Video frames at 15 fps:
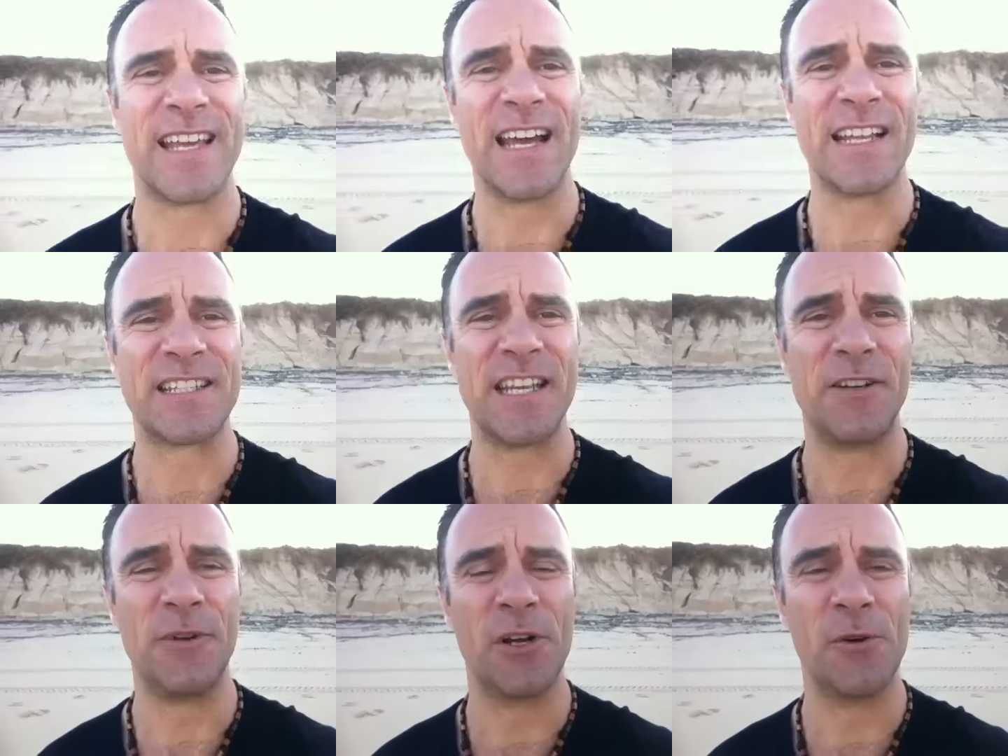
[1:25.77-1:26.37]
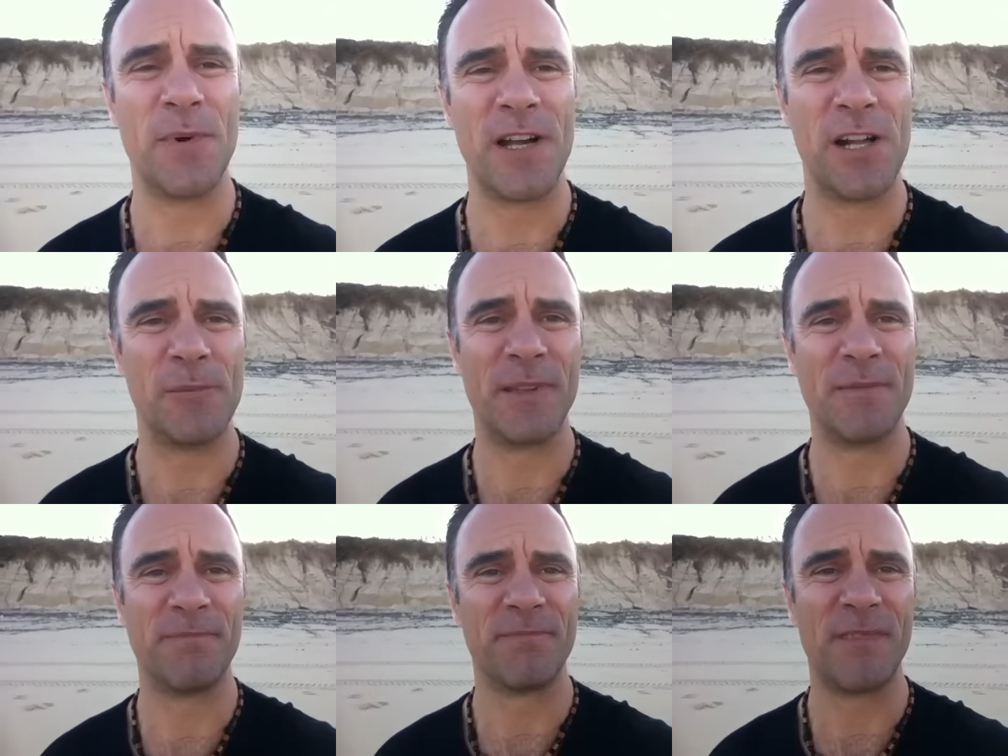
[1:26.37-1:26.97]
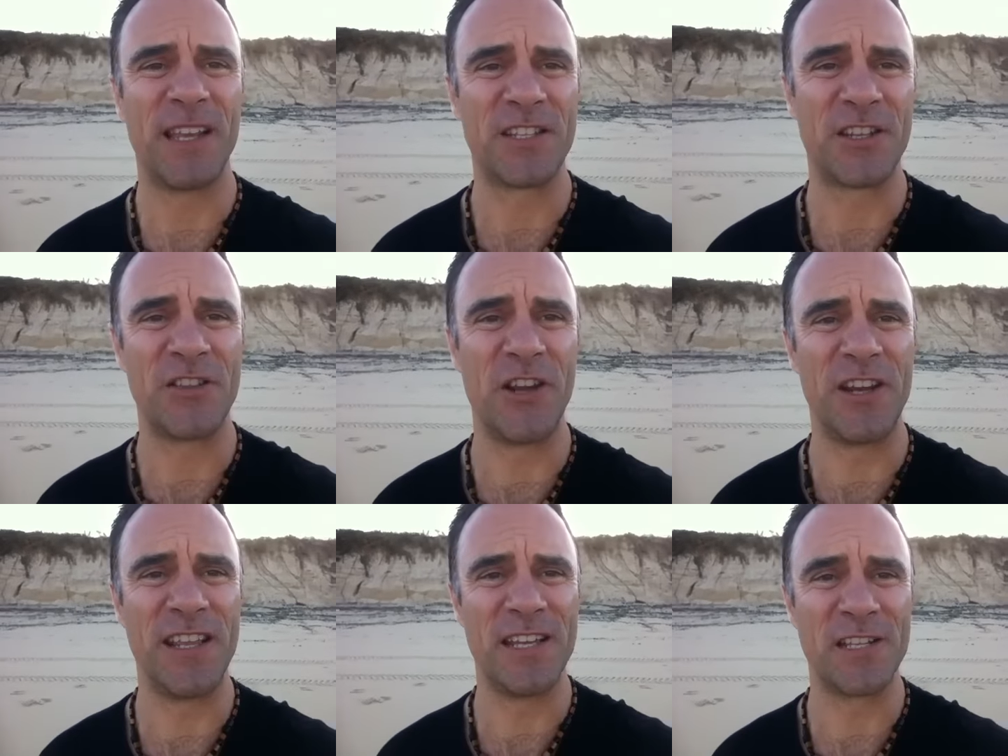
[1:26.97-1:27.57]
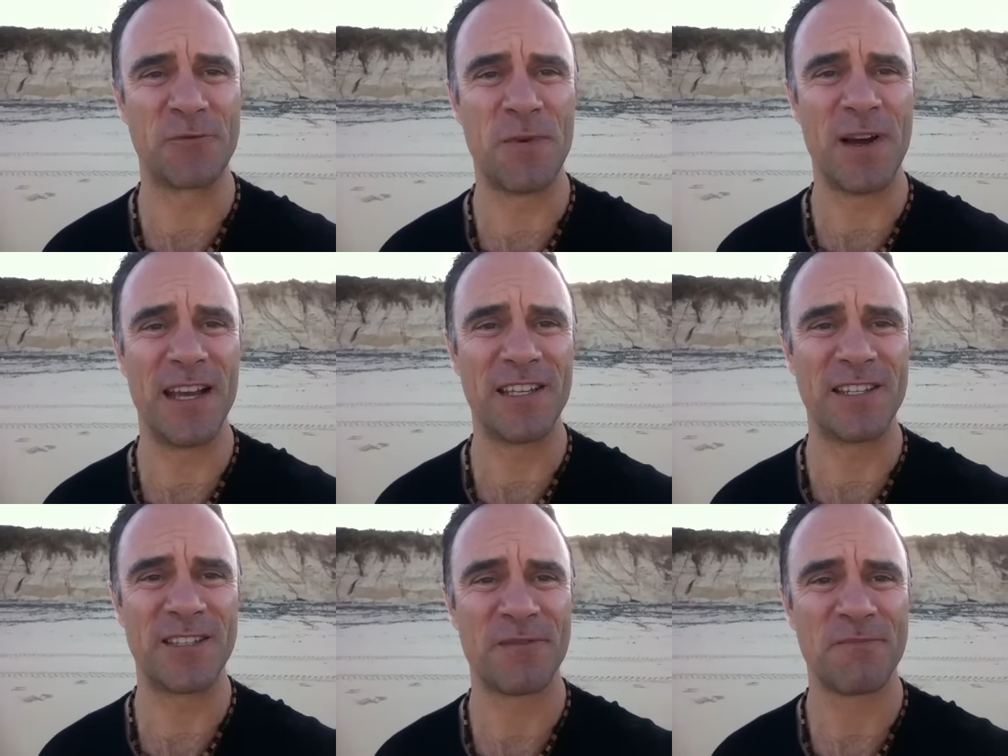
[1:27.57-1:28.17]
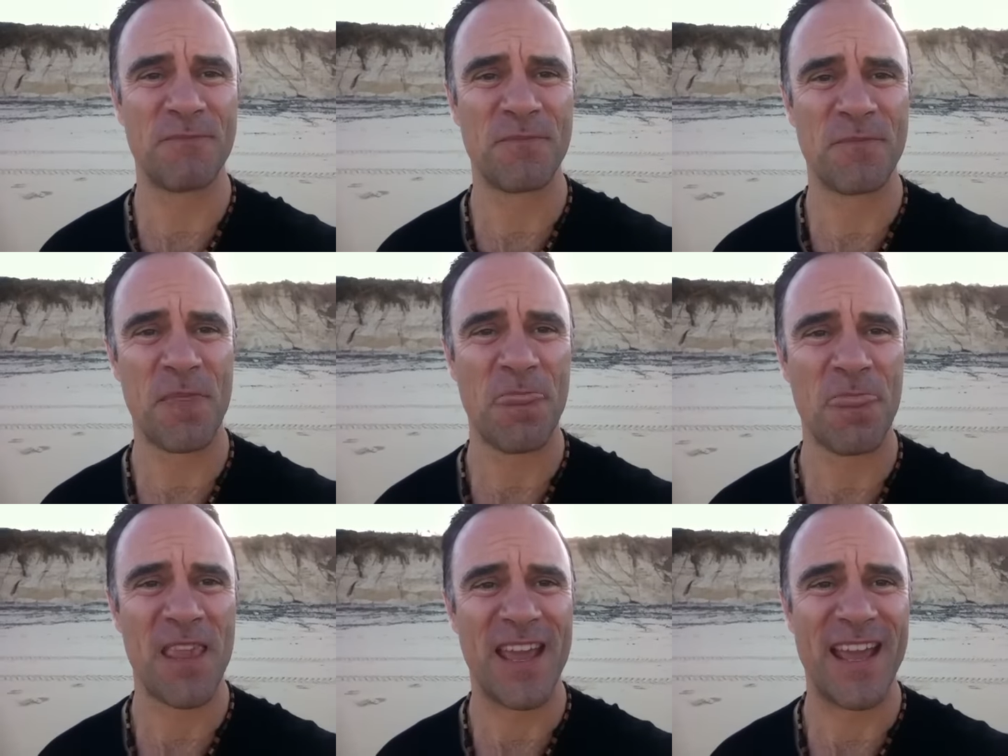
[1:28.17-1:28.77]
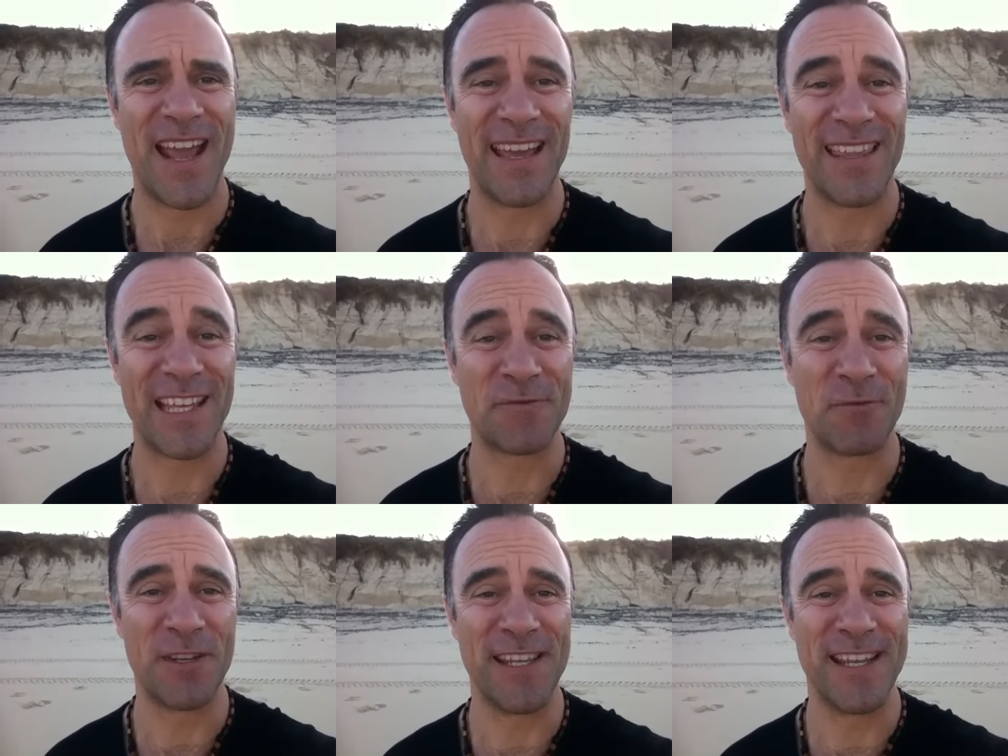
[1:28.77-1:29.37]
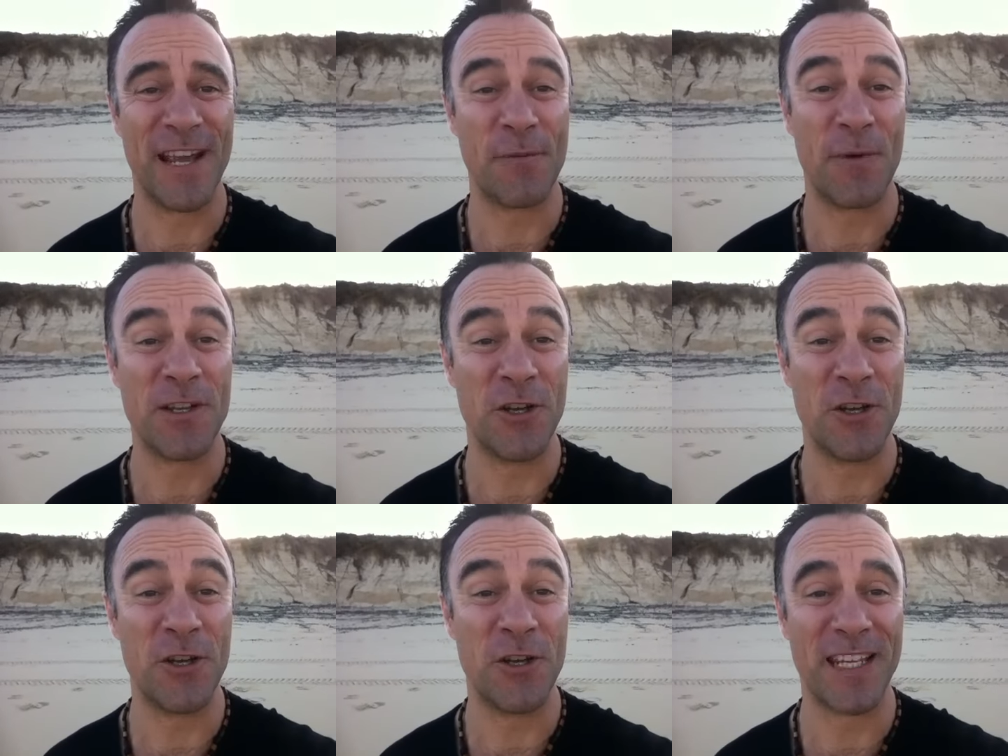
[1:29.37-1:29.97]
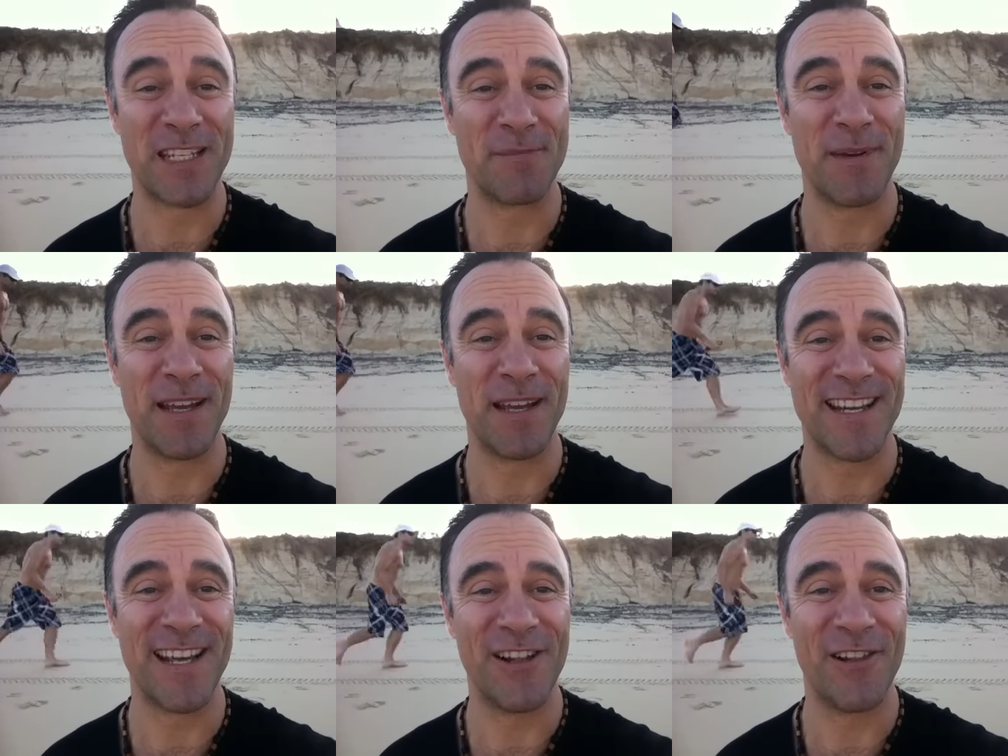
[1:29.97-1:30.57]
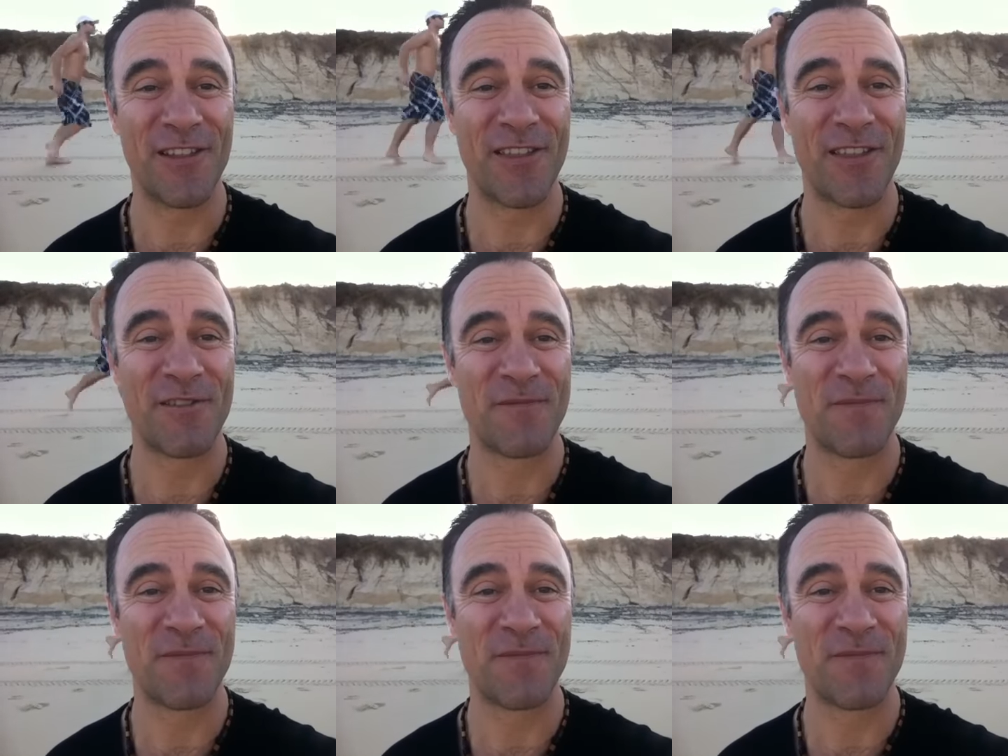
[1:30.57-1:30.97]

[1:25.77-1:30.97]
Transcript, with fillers: can't see real well, but that's a 30 inch waist. And that's what you get when you obsess about your health.